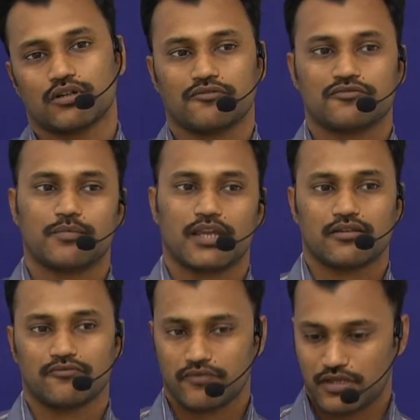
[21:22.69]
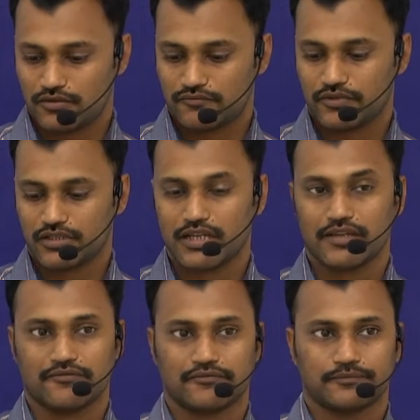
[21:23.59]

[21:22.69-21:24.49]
of Spain phase of his life.